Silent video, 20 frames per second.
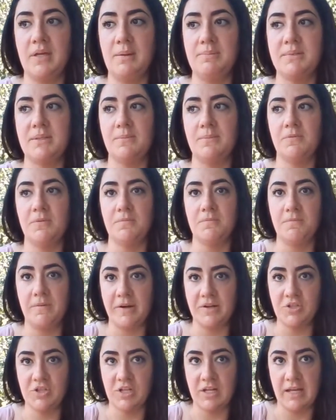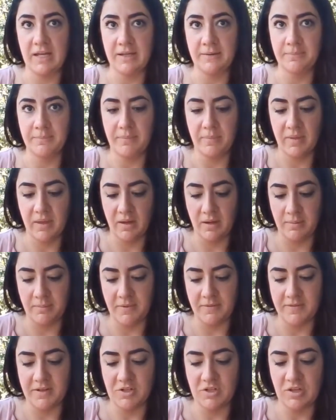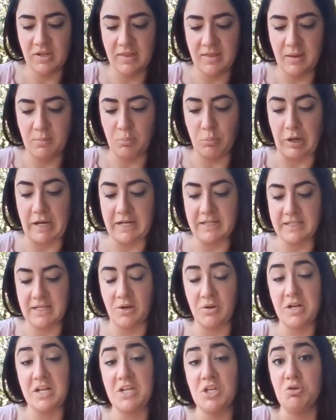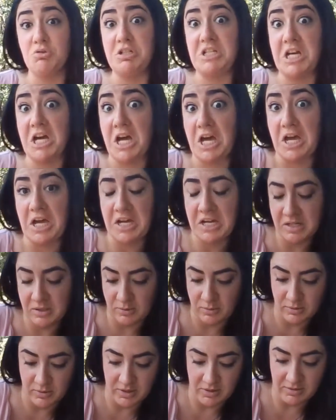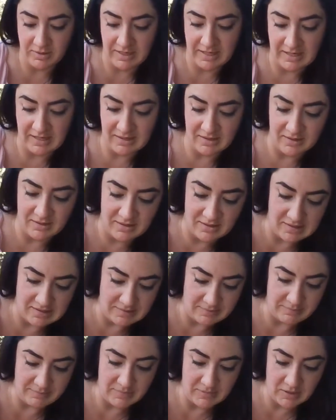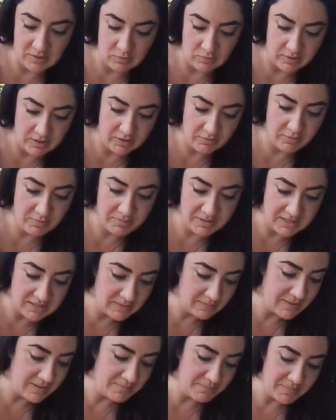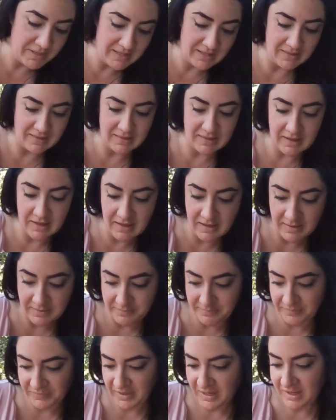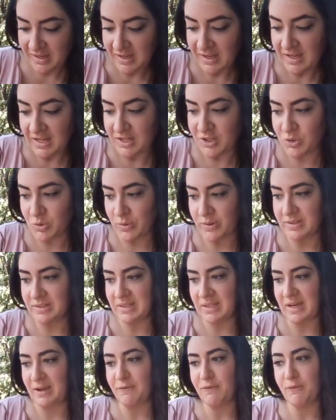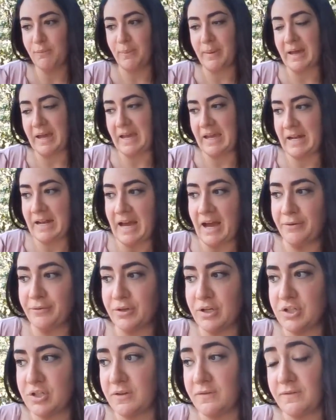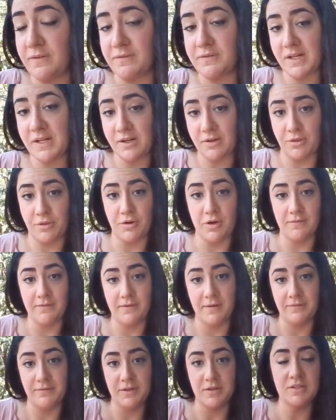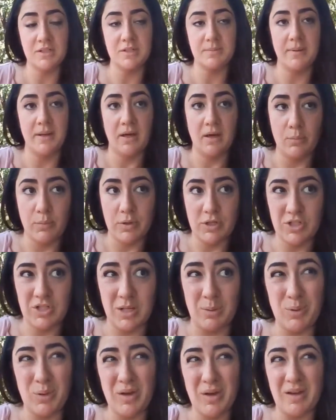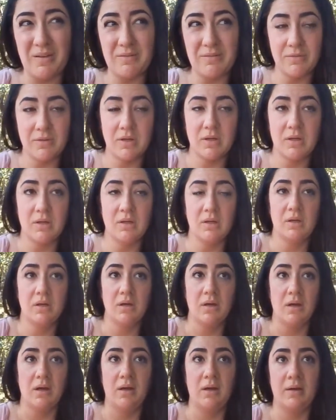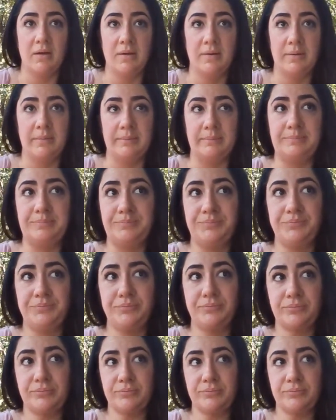keeps them from functioning. Eventually they break down and you die, or you need an organ replacement. But it shortens life by an average of 15 to 35 years, depending on which type you have. Um,